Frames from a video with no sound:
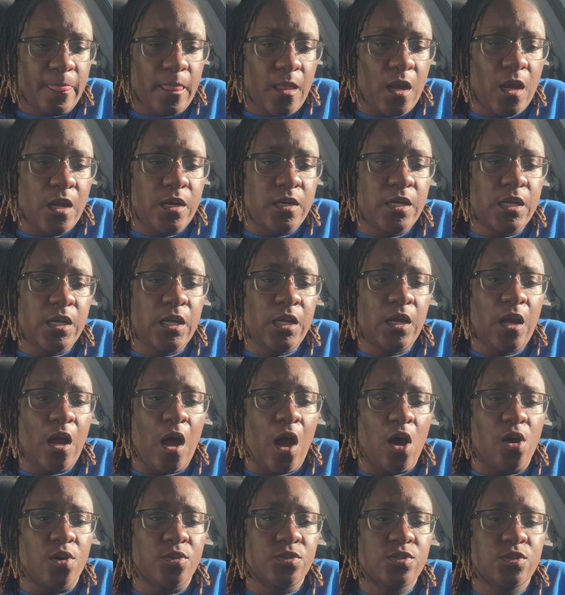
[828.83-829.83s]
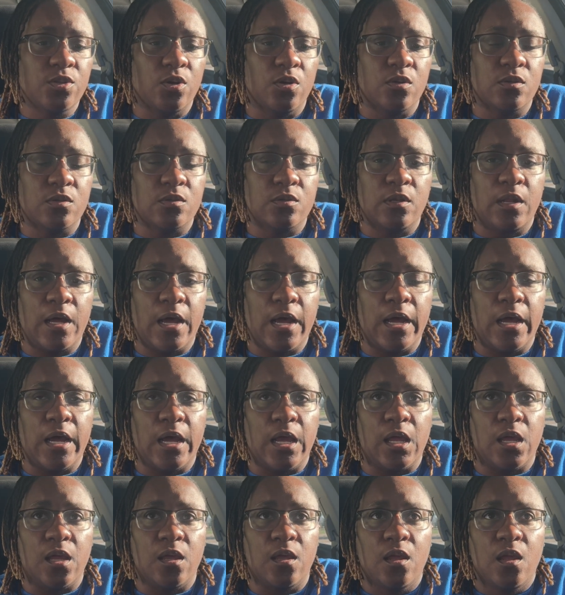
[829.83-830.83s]
And then also,
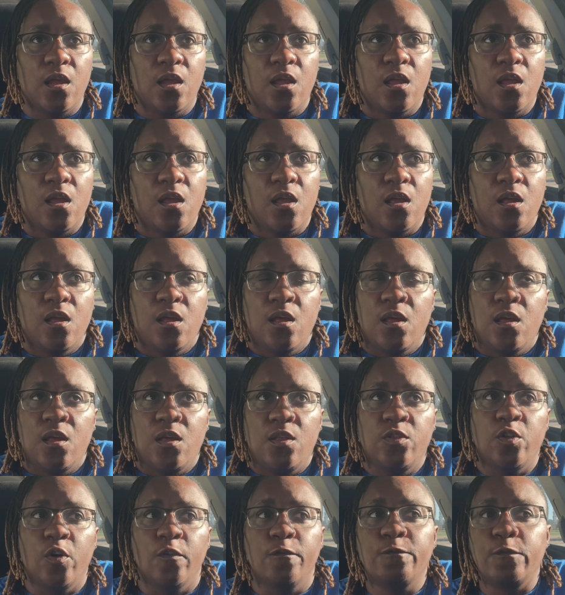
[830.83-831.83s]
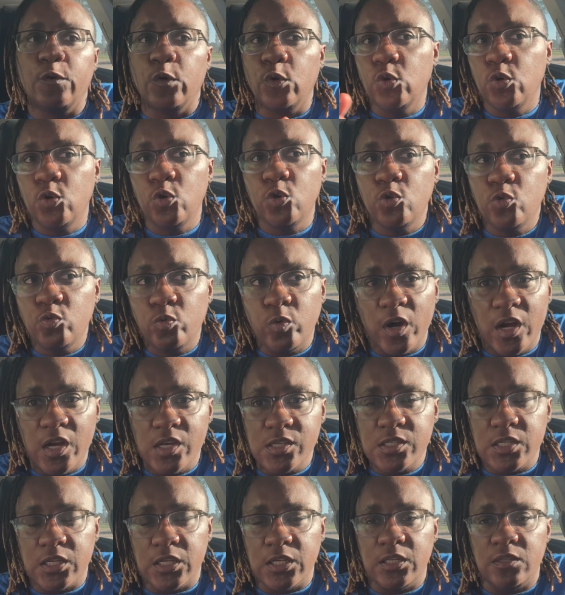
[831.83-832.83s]
like, the food
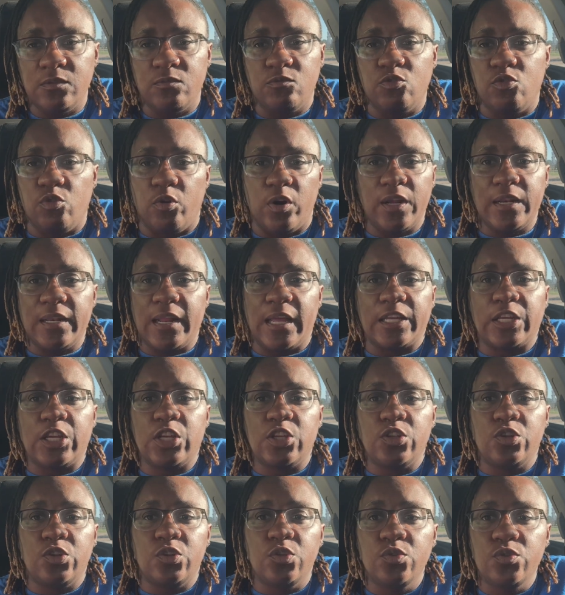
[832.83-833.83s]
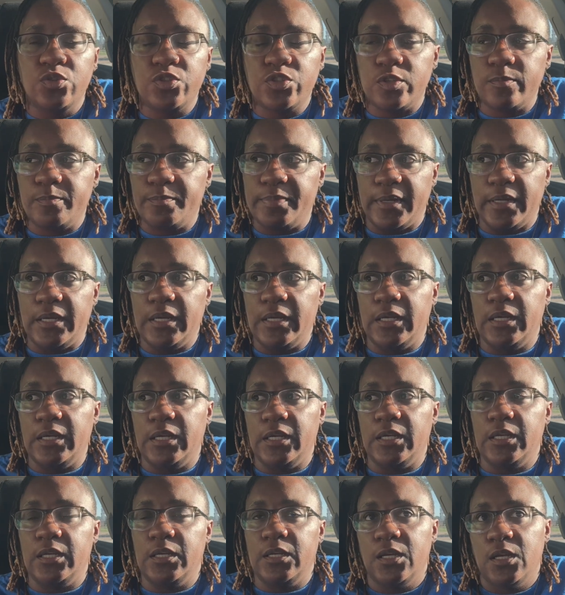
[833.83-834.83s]
wasn't great like it used to
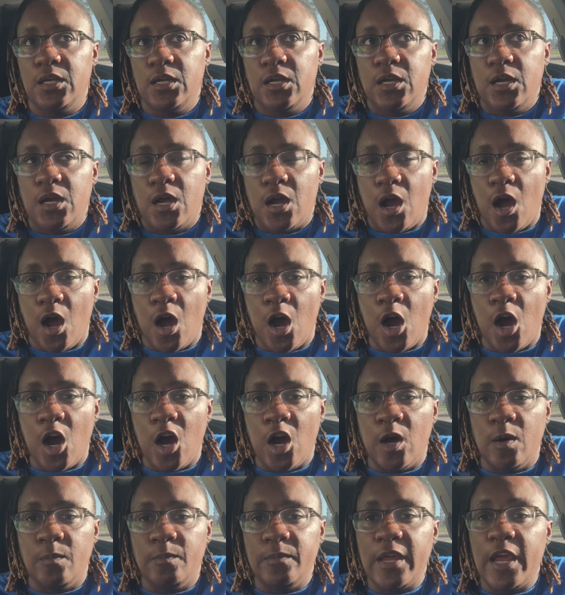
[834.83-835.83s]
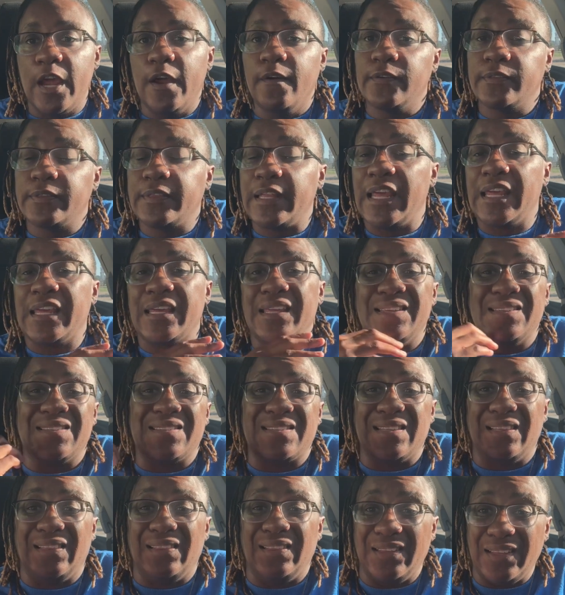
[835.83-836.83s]
be. Everything
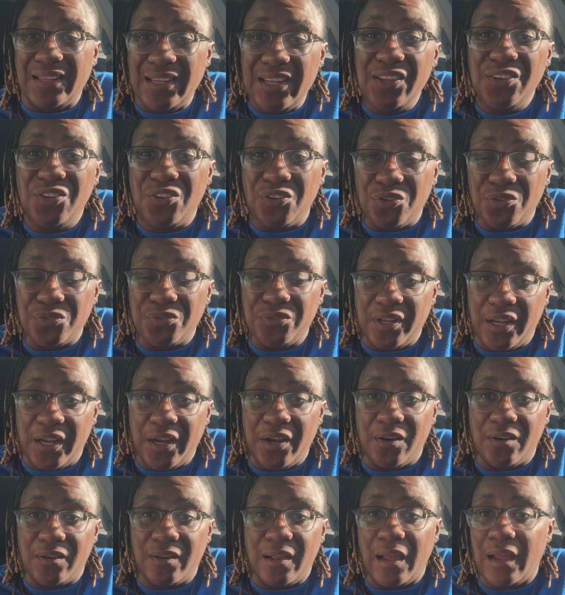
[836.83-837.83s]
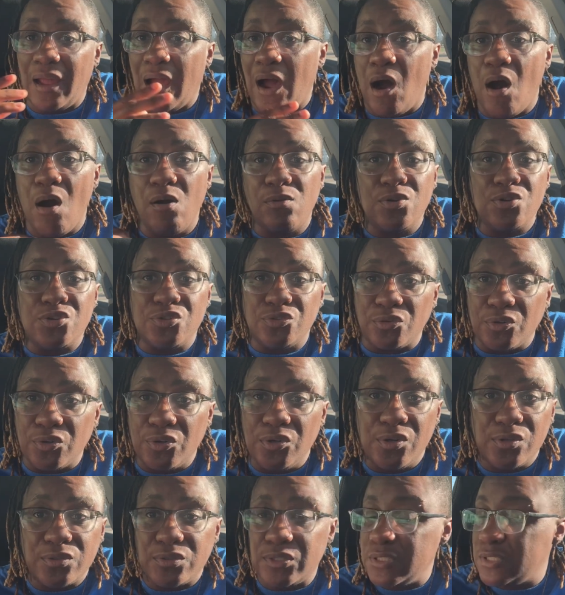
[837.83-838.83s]
is legal there. Like, all the
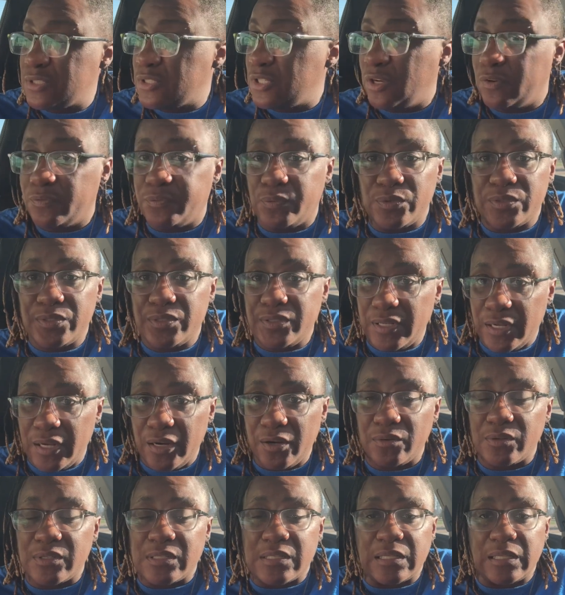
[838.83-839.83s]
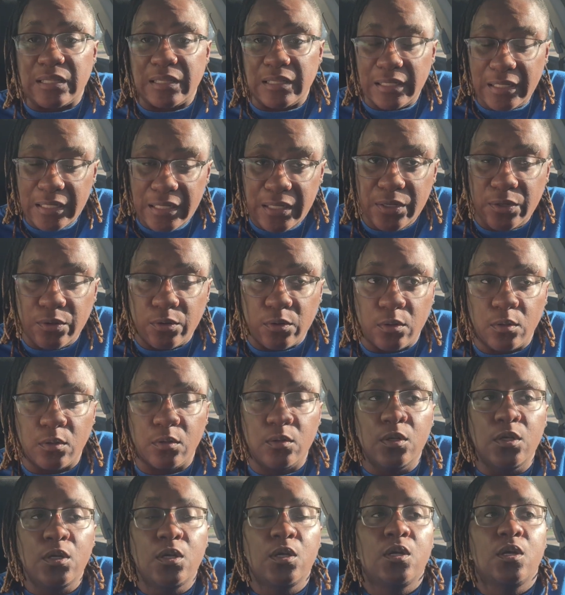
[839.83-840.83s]
drugs and stuff was there is
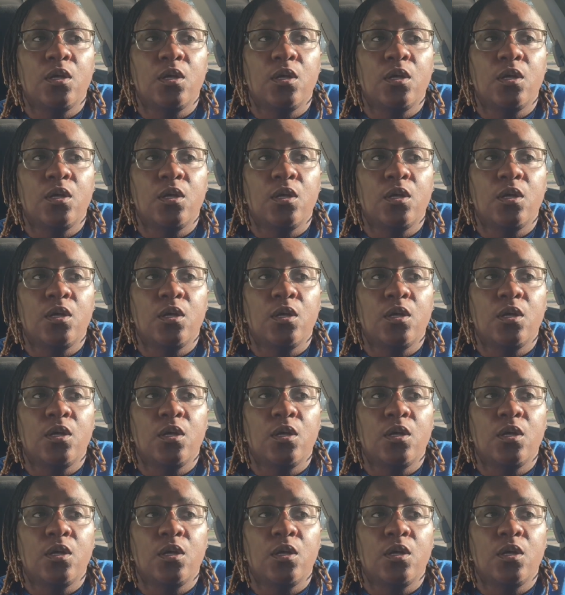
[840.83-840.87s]
legal.